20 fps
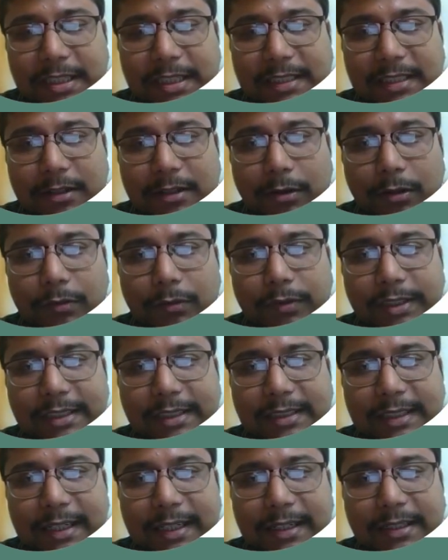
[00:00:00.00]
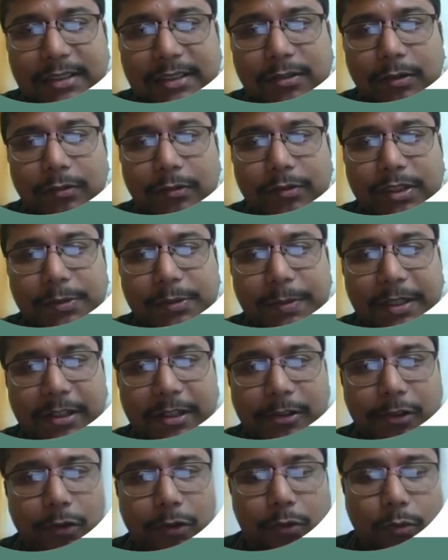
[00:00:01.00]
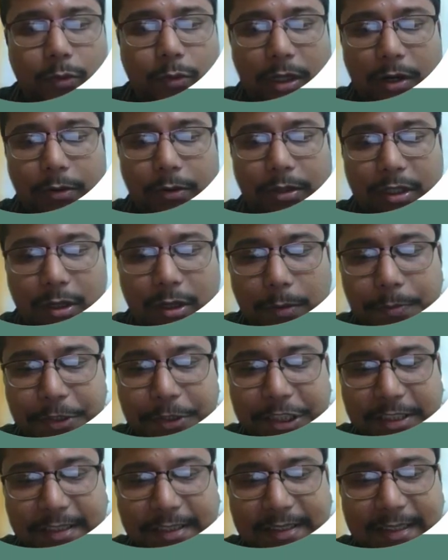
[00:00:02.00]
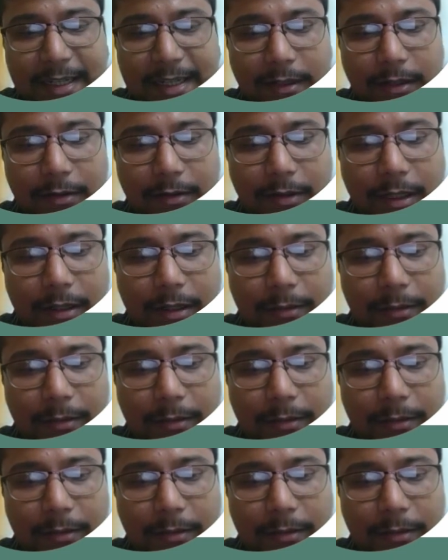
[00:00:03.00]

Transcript: As I always say, it is always better to rule out the options than